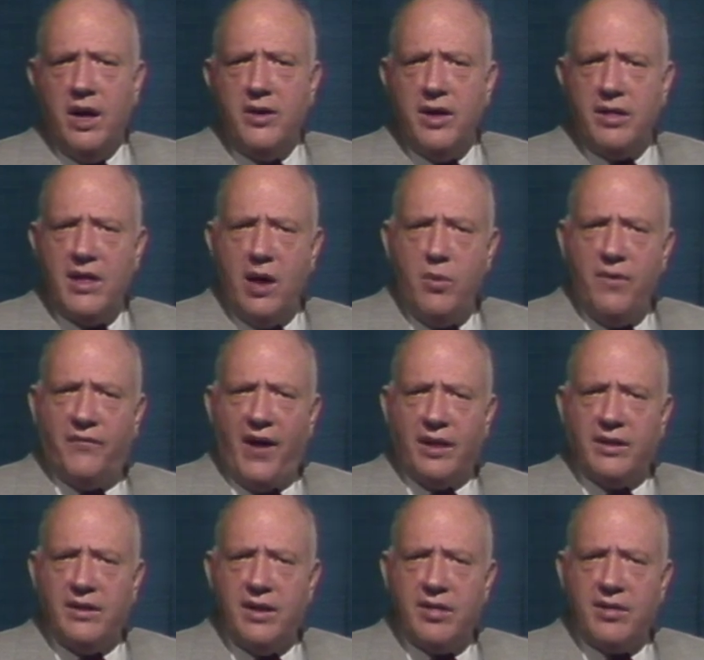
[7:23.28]
You see, we've got
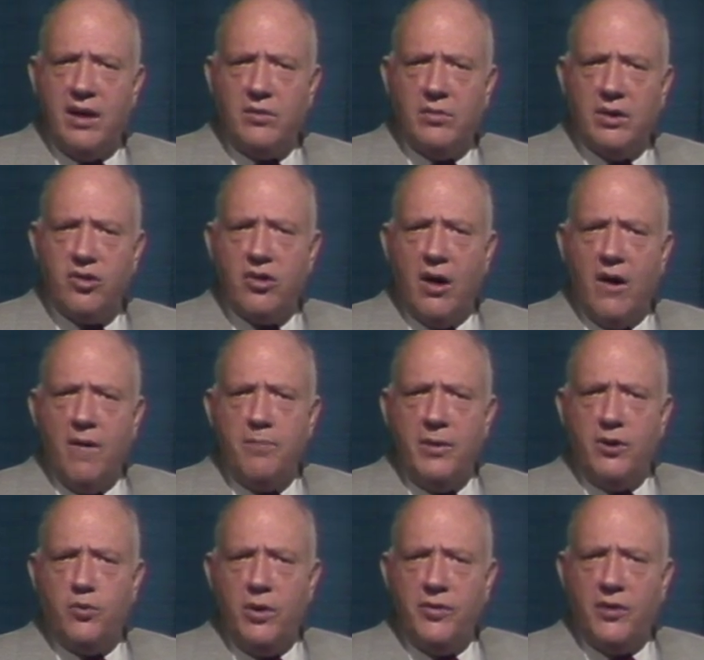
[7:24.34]
to distinguish
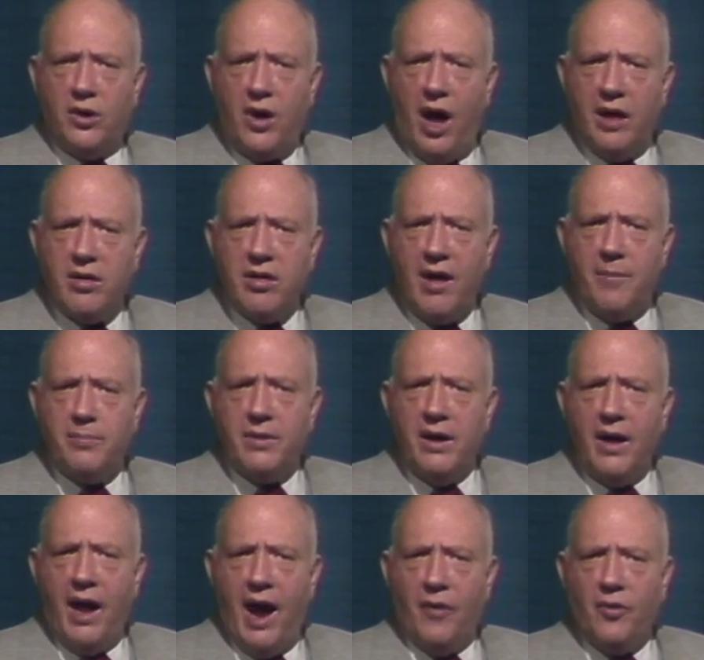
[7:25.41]
between the concept
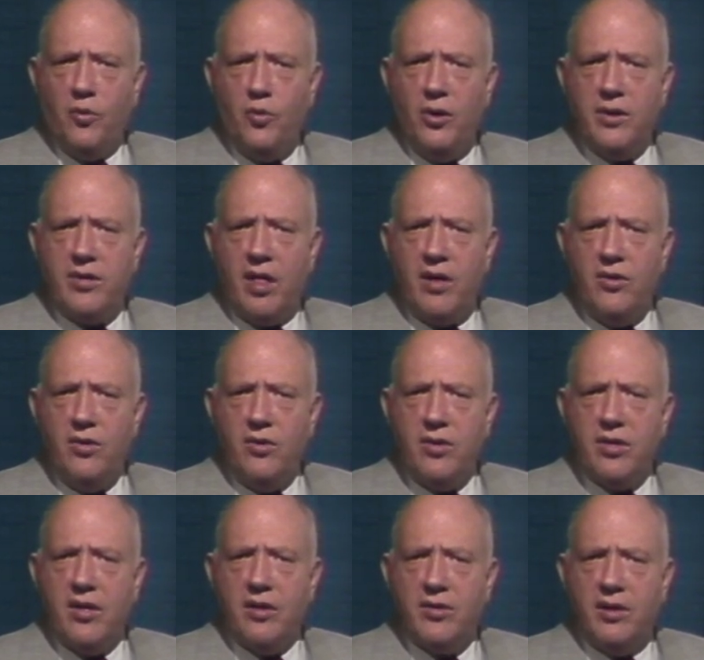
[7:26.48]
and the words that are
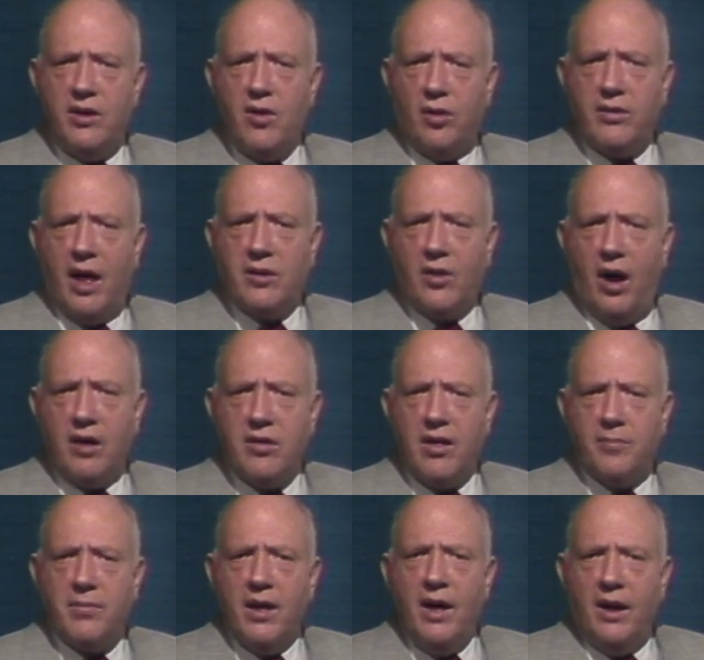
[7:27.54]
used to denote that
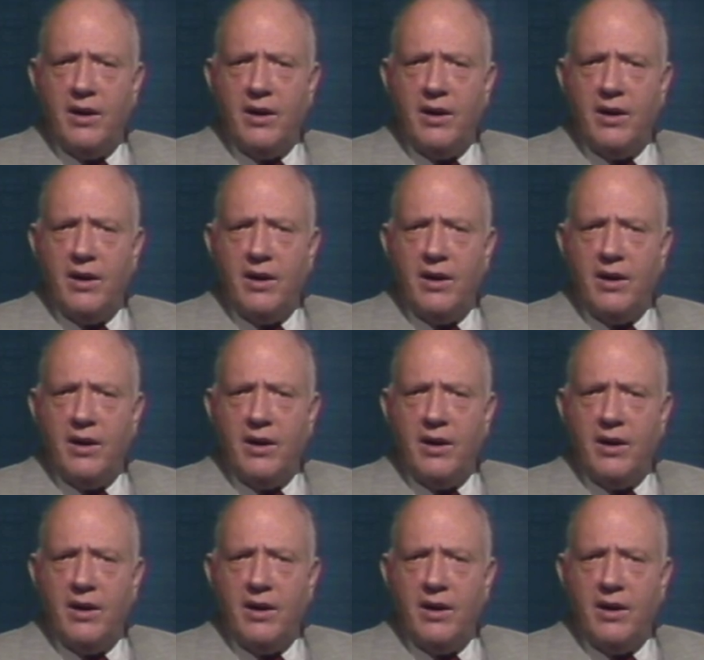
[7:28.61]
concept.